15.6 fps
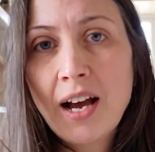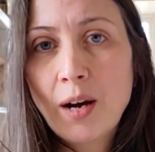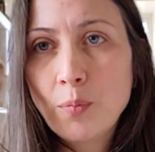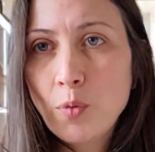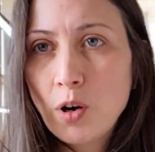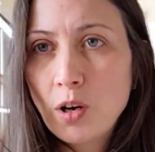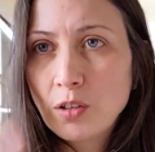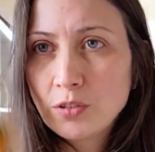
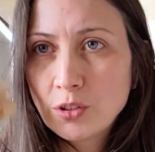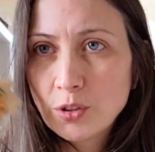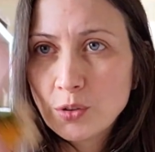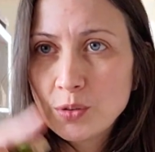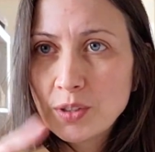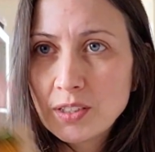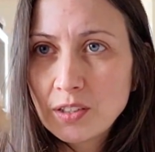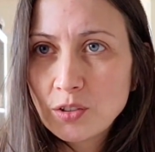And what I'll do
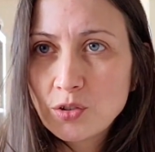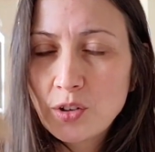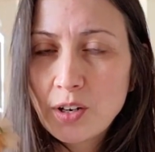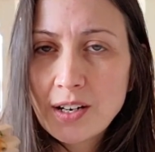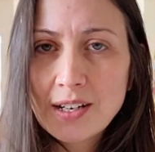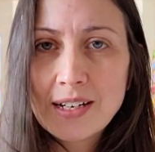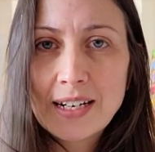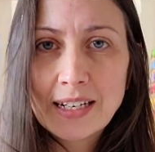is I'll try
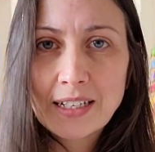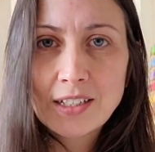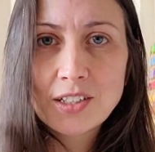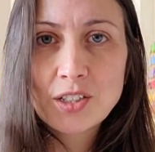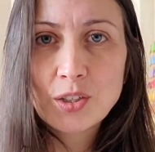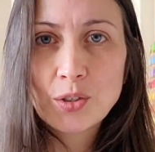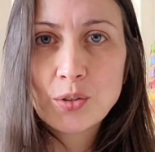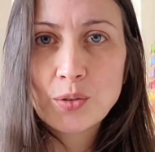and link
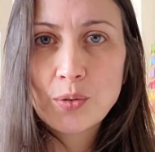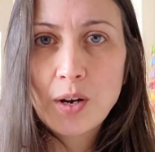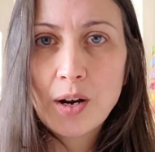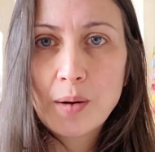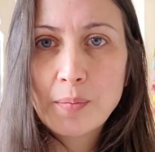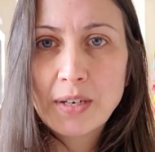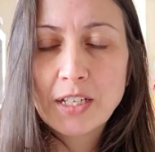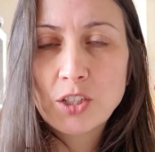to
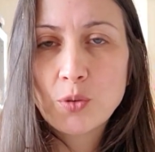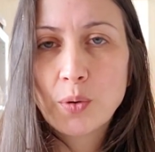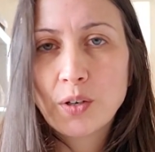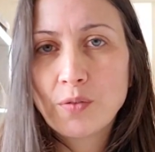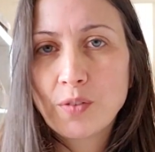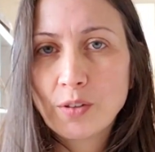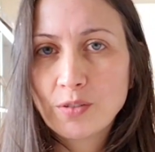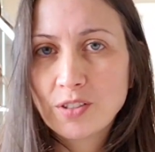each one
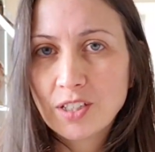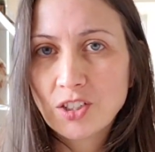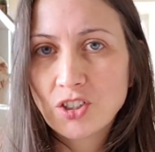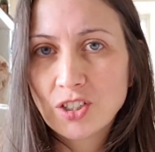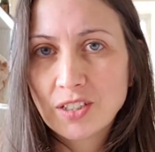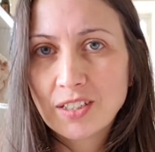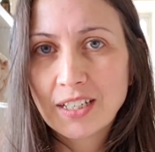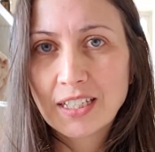of those
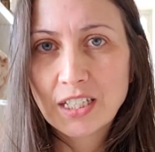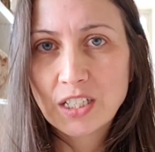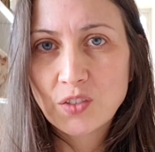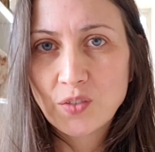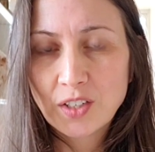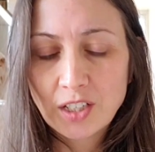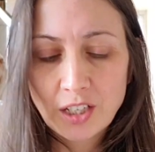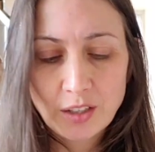stitches in this
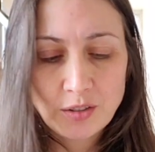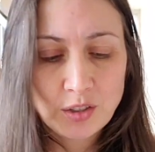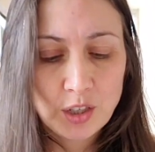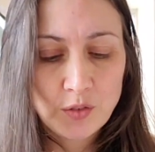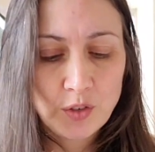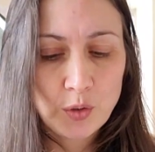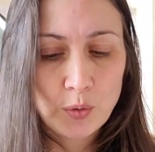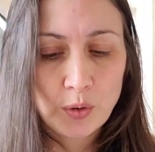video. So
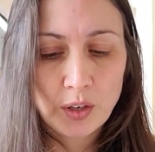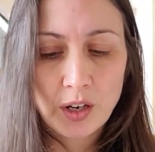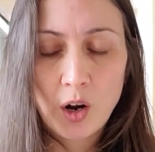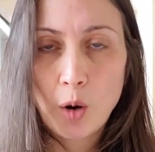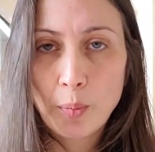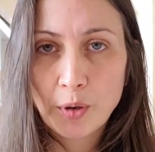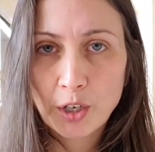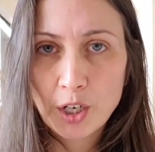if you want to
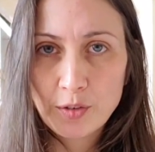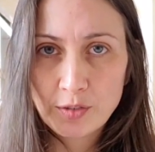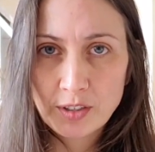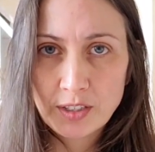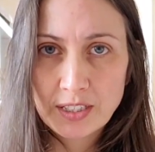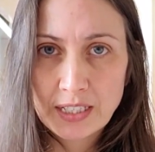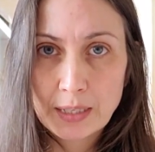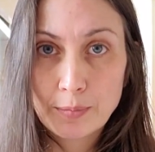hop on over
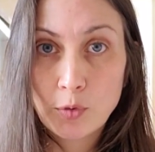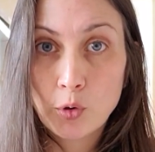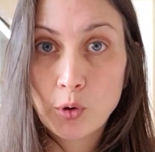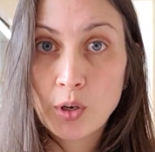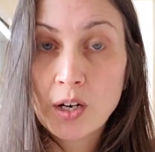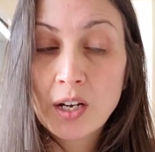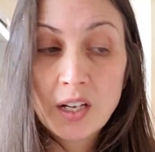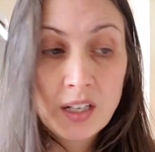and see a
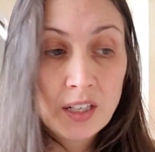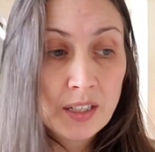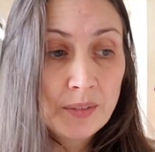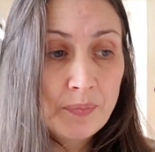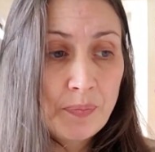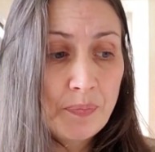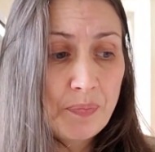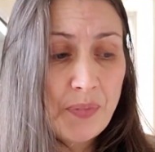more
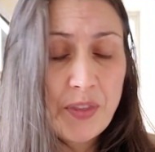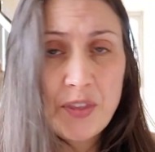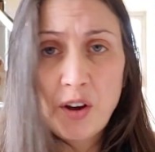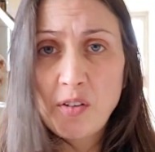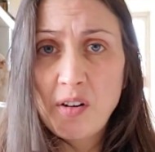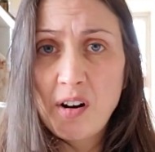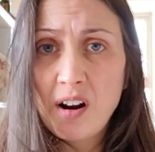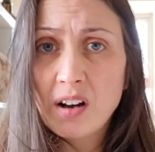
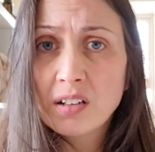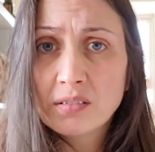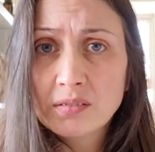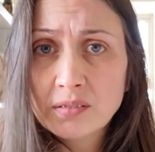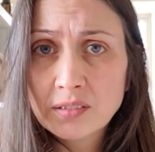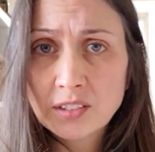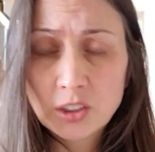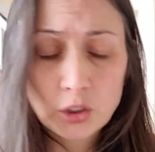thorough
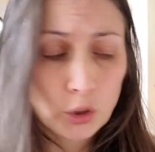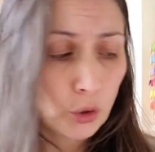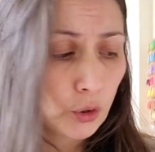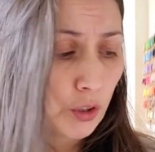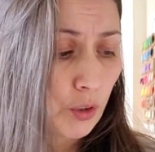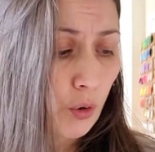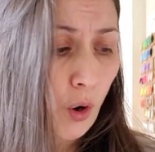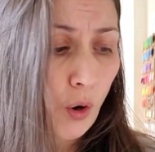
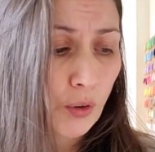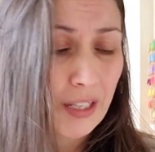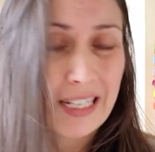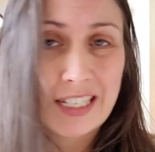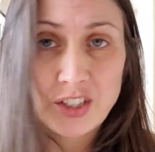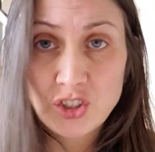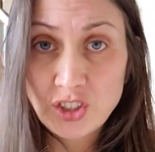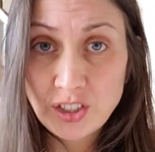tutorial on
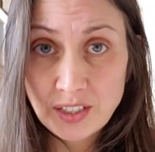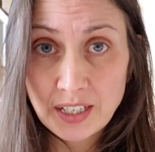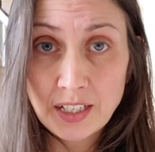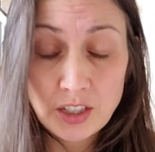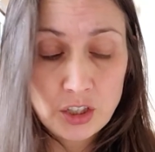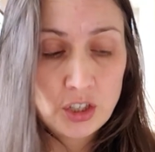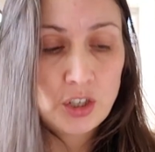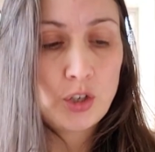each
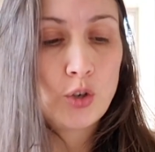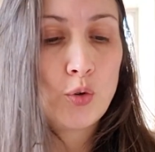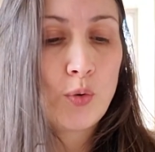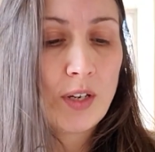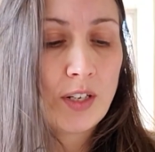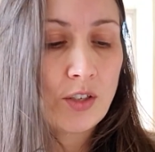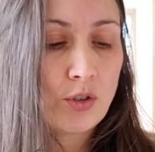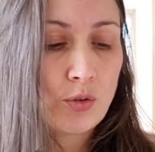stitch, you
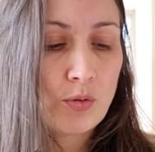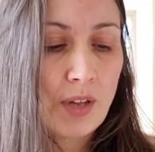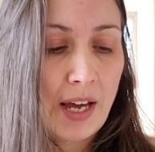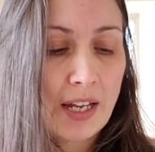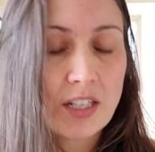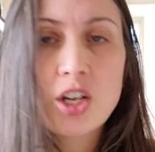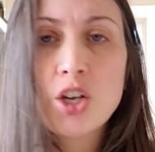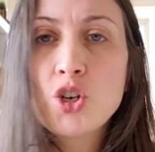can do
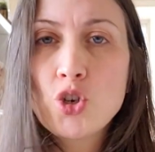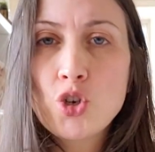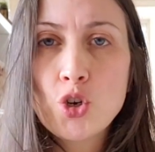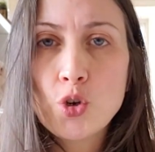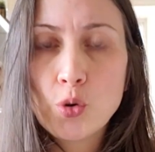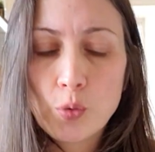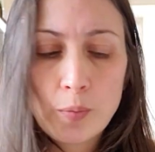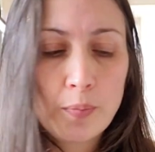that
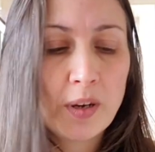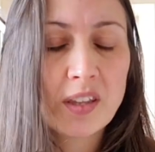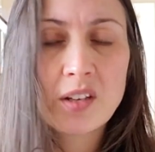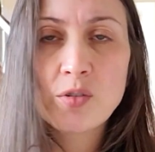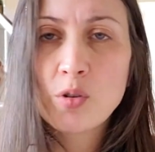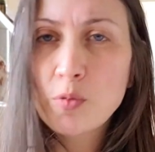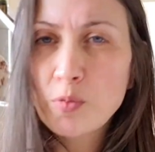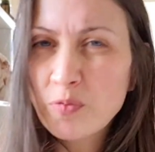too. But
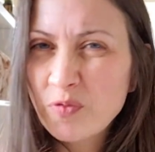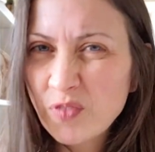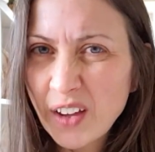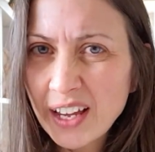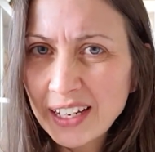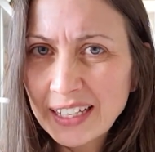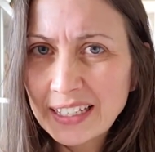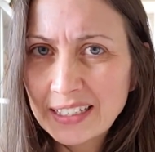they're all
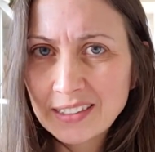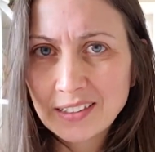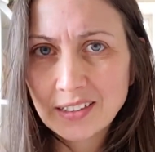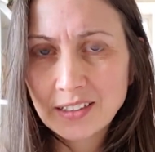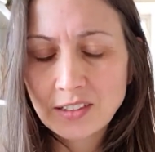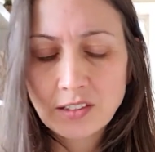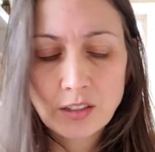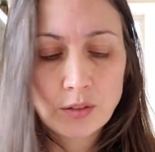fairly
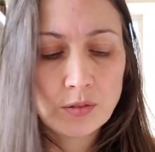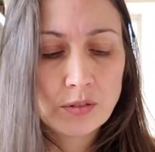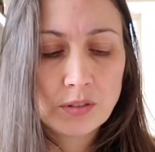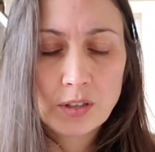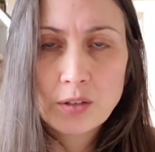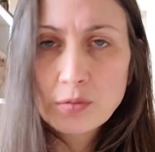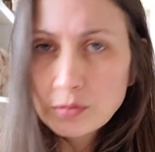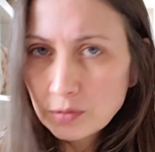easy, so
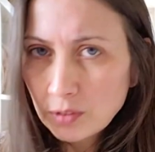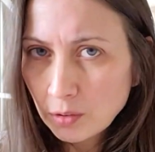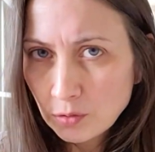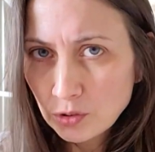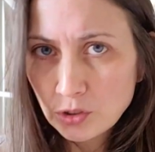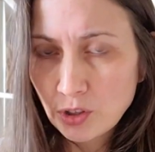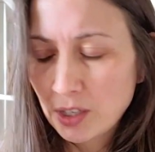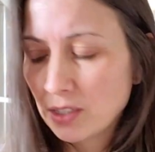don't
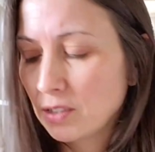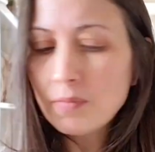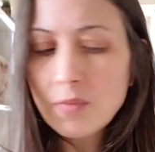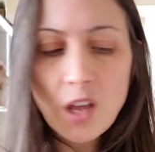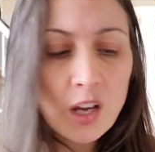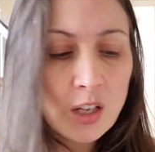stress.